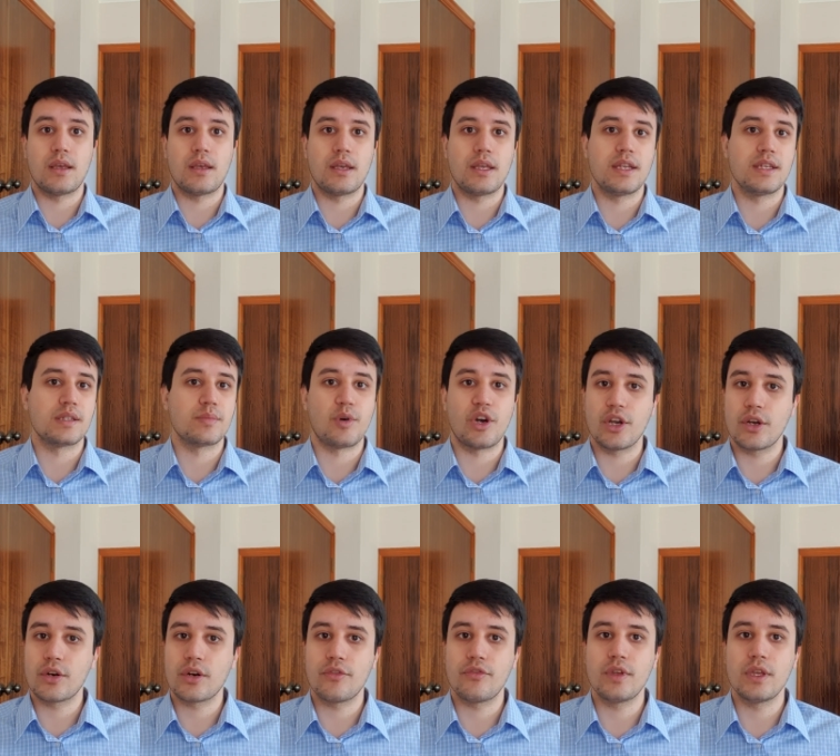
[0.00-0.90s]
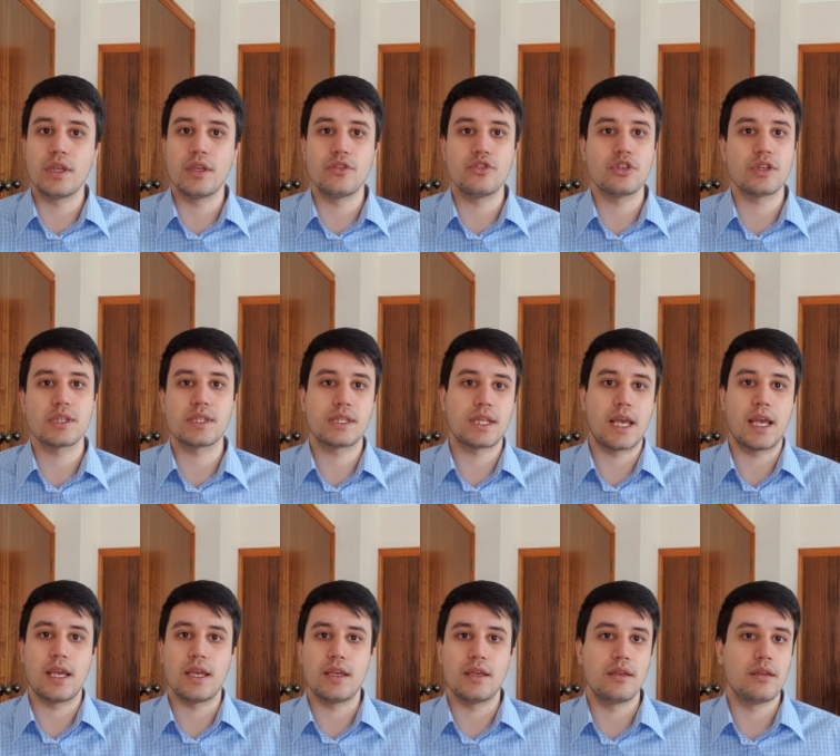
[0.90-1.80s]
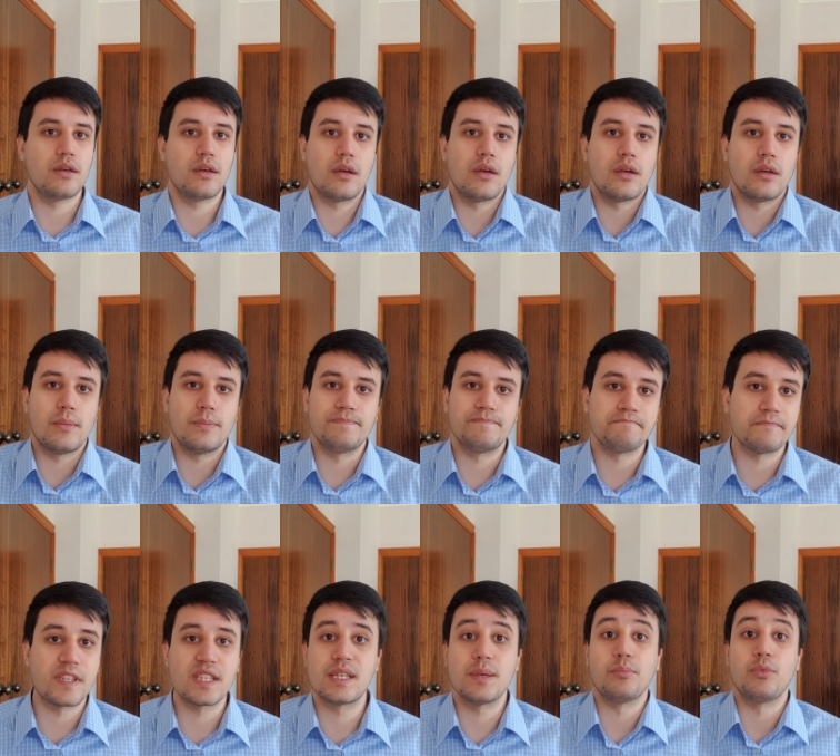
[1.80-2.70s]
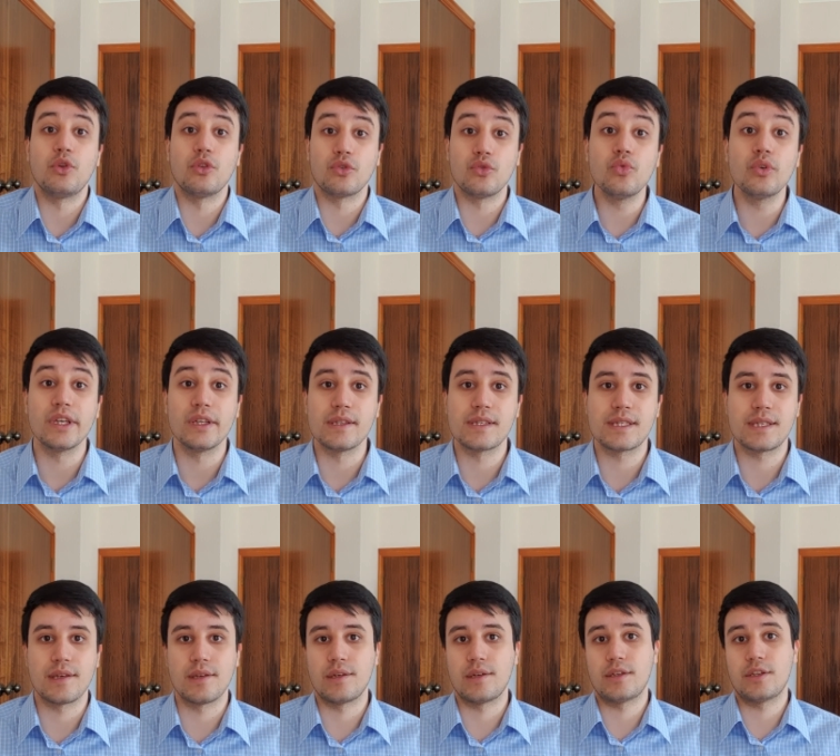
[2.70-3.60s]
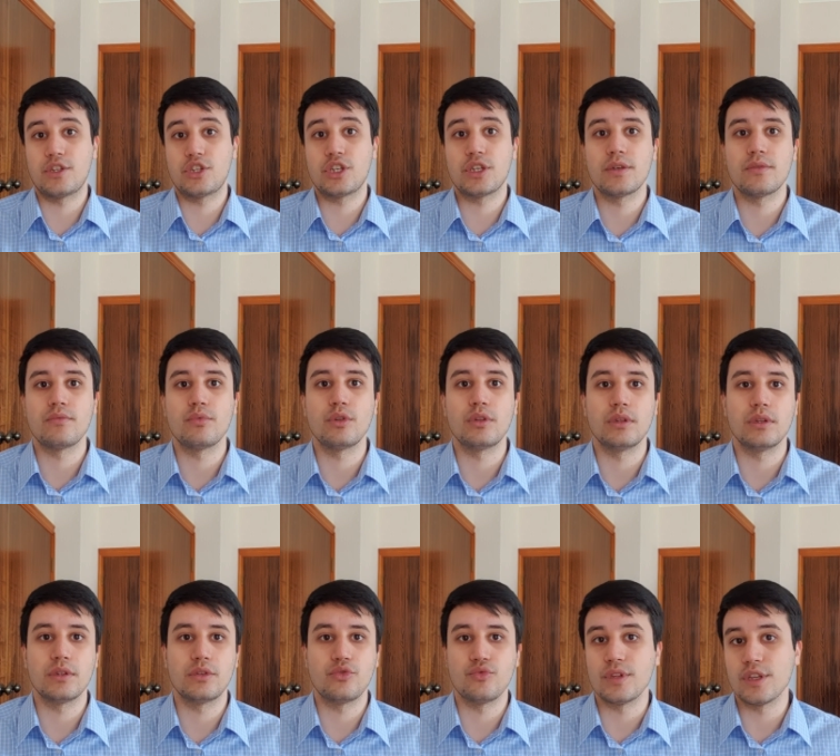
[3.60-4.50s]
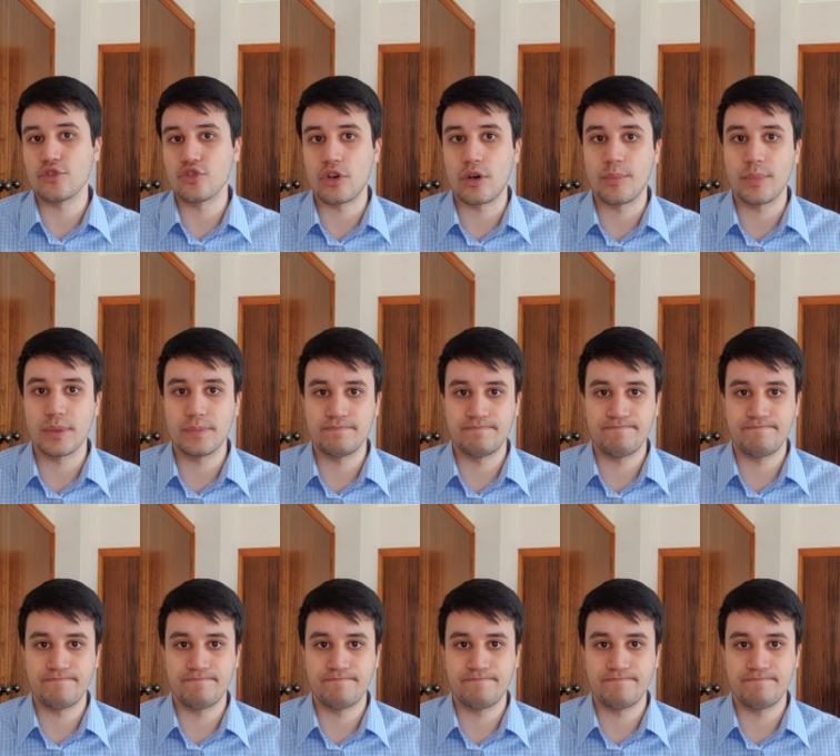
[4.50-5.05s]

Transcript: in his biography, just a simple Google search will do the job.